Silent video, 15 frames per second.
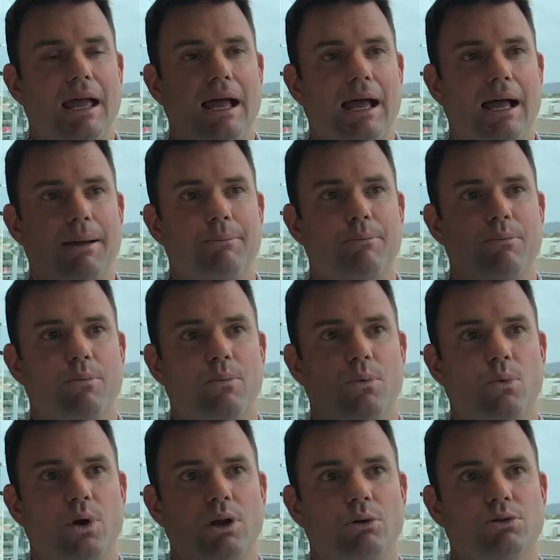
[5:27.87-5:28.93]
Um,
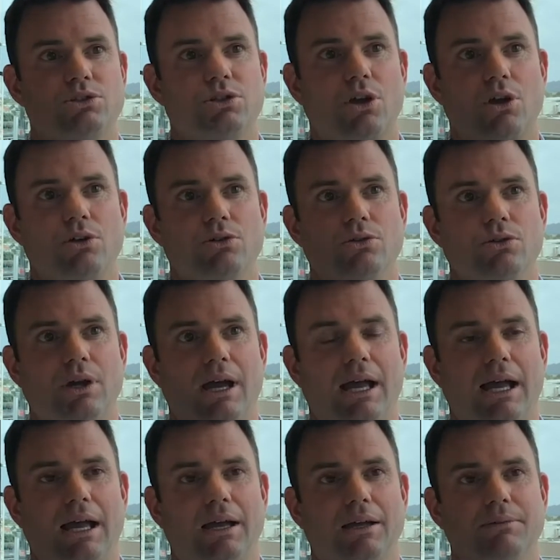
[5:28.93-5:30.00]
we also,
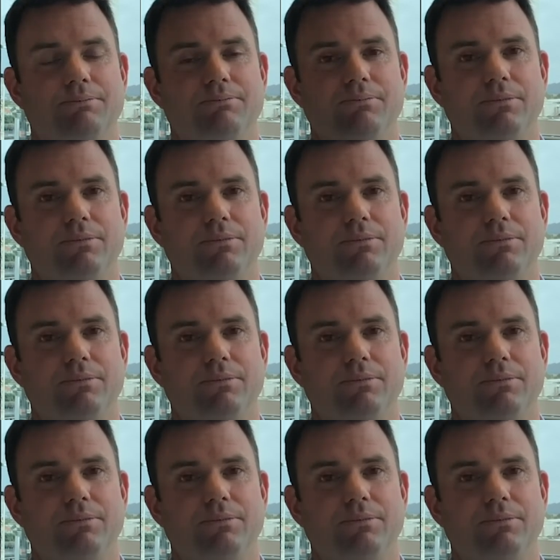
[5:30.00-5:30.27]
uh,